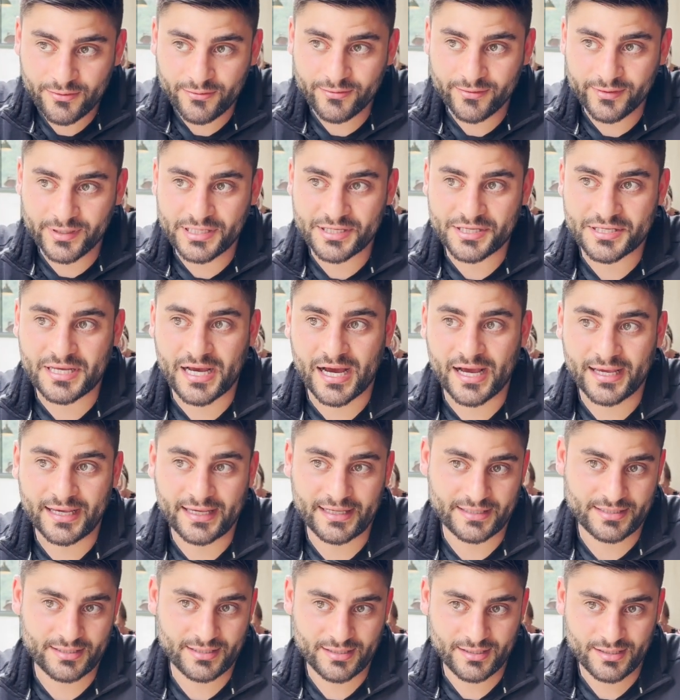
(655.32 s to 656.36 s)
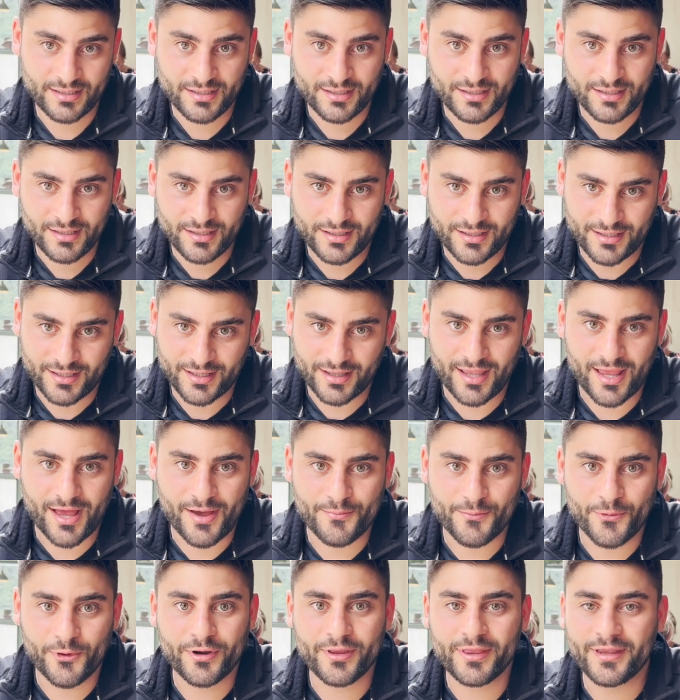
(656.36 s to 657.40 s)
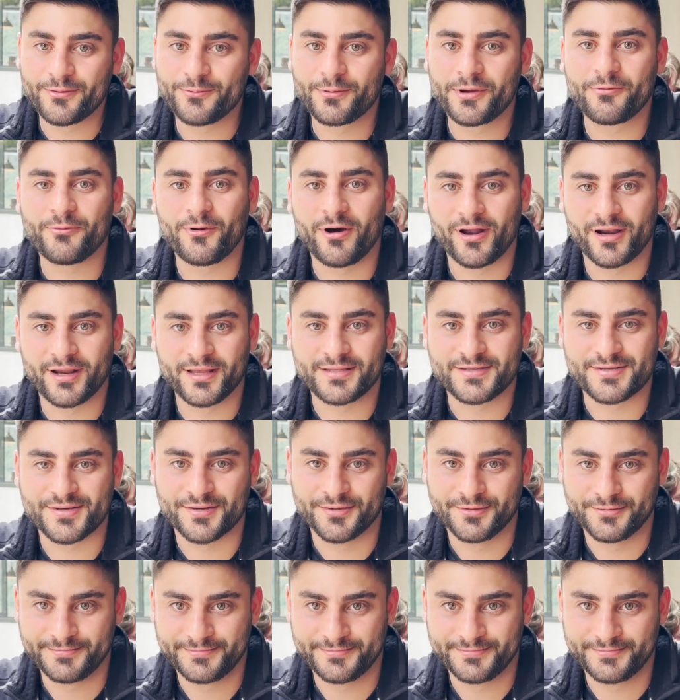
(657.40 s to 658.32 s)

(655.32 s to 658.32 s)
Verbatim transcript: we just hiked a lot more than we wanted to.